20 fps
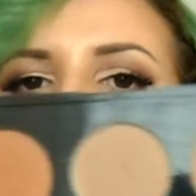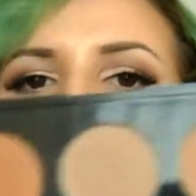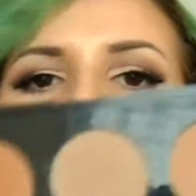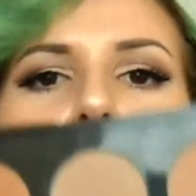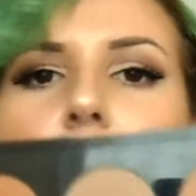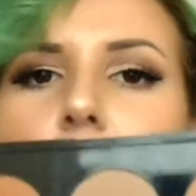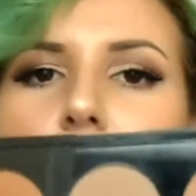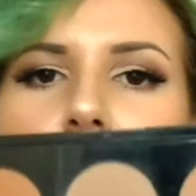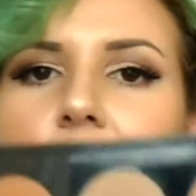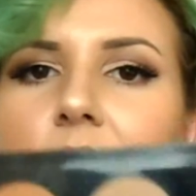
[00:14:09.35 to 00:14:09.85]

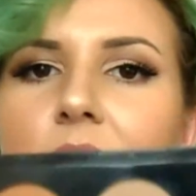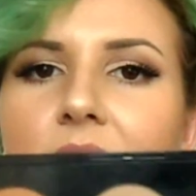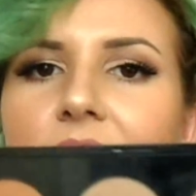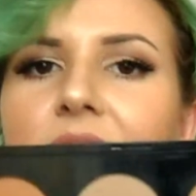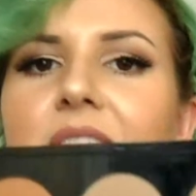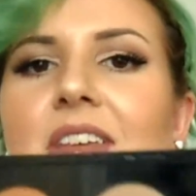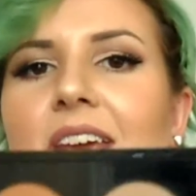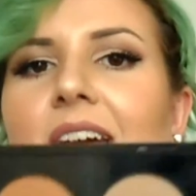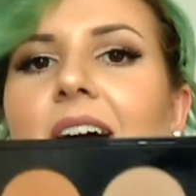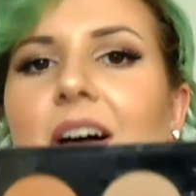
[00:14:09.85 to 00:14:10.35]

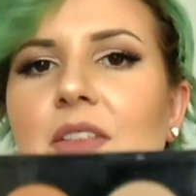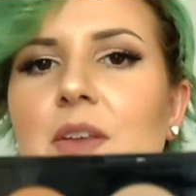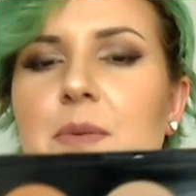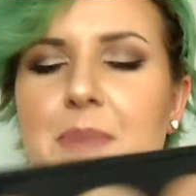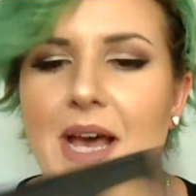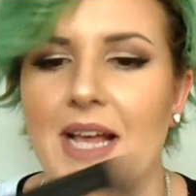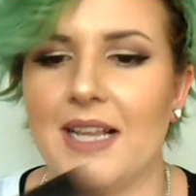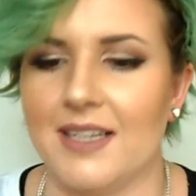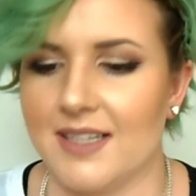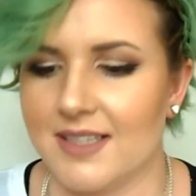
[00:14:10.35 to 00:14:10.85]
all the
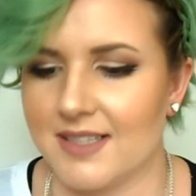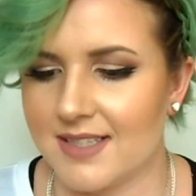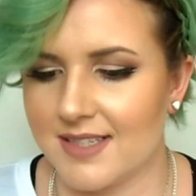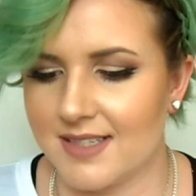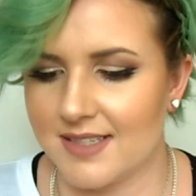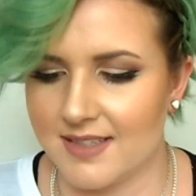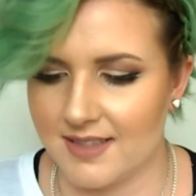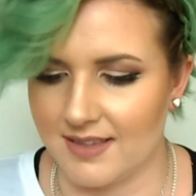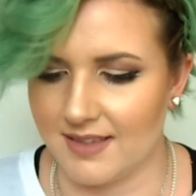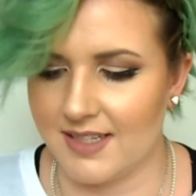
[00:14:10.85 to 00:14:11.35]
other
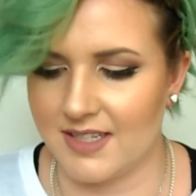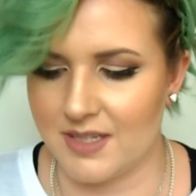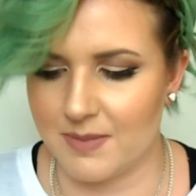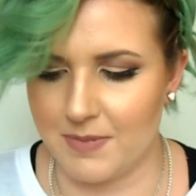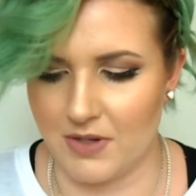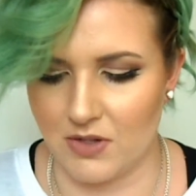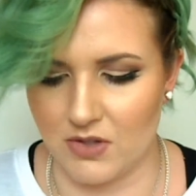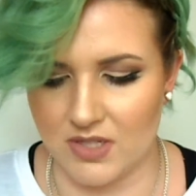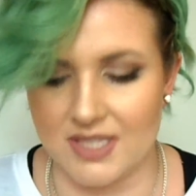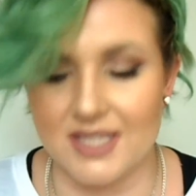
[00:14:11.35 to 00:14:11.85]
palettes,
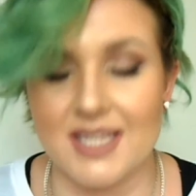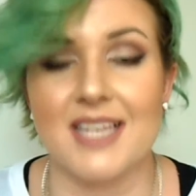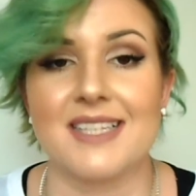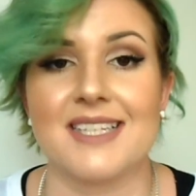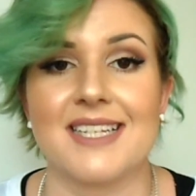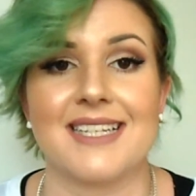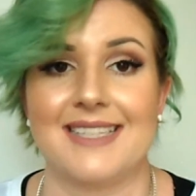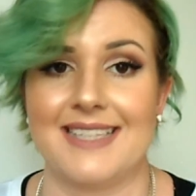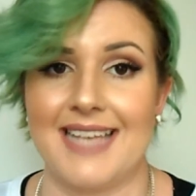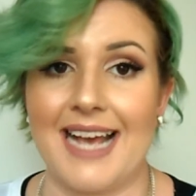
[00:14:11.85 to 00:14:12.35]
let's be honest.
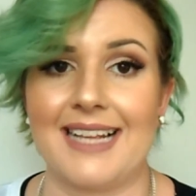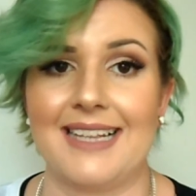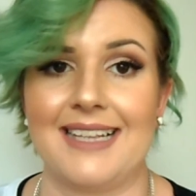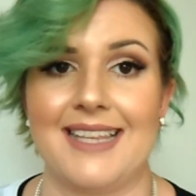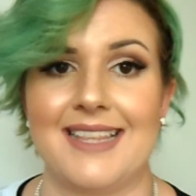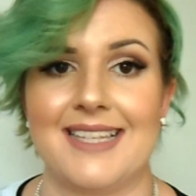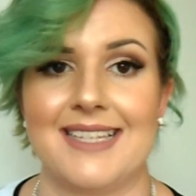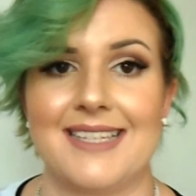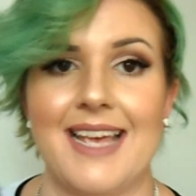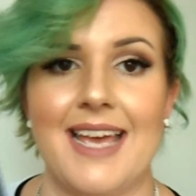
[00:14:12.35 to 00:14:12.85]
That's
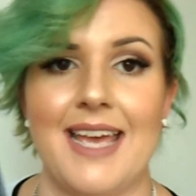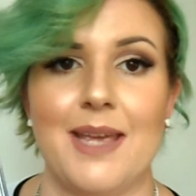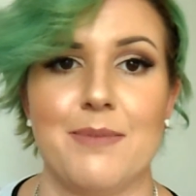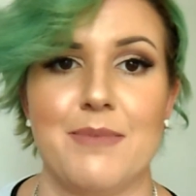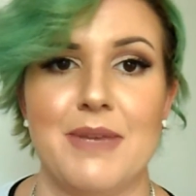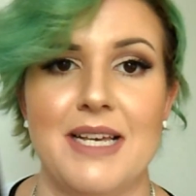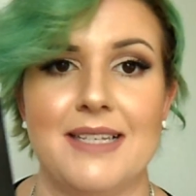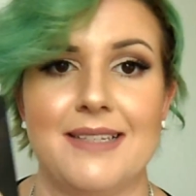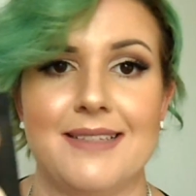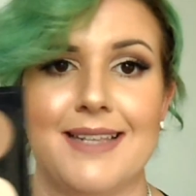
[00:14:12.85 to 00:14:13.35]
exactly the
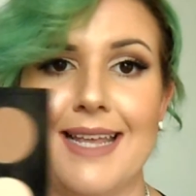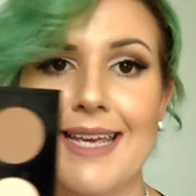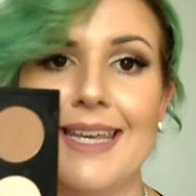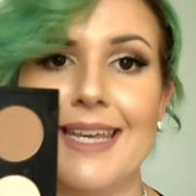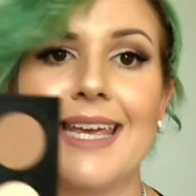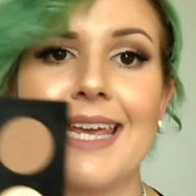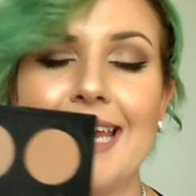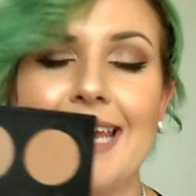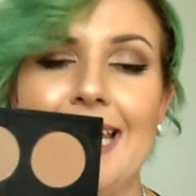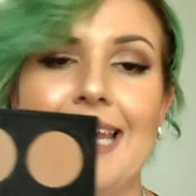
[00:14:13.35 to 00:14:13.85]
same as
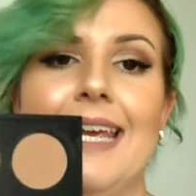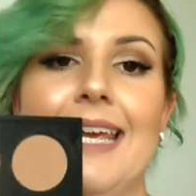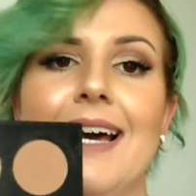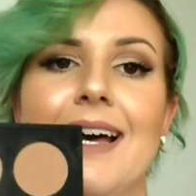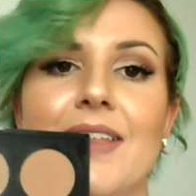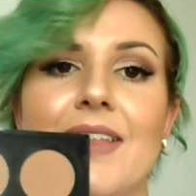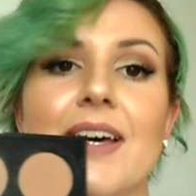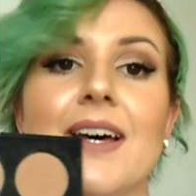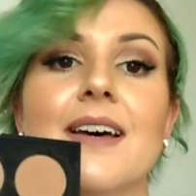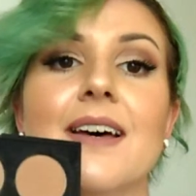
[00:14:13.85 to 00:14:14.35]
like
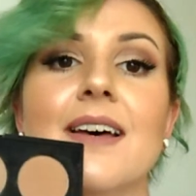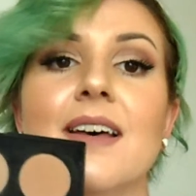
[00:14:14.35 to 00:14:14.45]
any